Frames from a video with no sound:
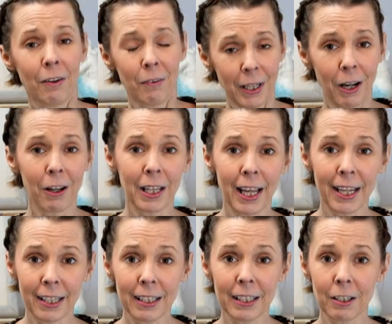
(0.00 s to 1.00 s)
We all like
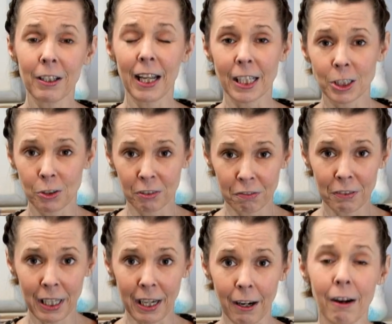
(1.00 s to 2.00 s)
a little extra
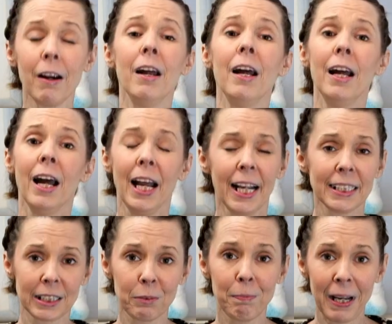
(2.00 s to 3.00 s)
flair.
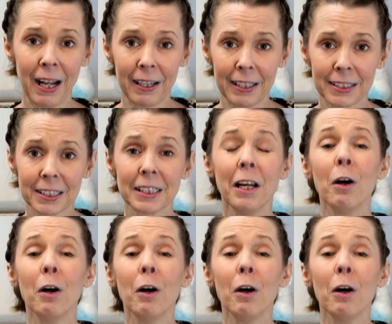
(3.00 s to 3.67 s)
It's a balance,